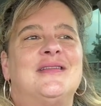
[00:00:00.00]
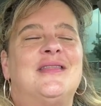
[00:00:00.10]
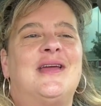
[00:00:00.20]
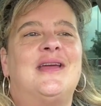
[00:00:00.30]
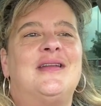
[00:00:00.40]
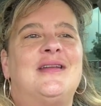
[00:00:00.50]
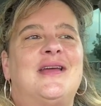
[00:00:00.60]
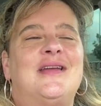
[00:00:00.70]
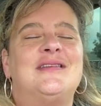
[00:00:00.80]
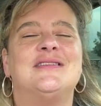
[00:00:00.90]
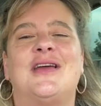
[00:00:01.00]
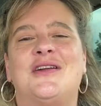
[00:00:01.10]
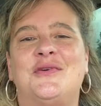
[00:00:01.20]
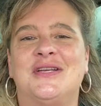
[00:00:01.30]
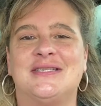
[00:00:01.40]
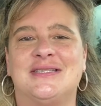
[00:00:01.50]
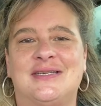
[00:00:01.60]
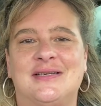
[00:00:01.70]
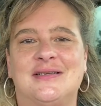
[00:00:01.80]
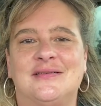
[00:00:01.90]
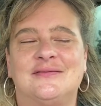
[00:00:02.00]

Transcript: that I don't, I don't get sick.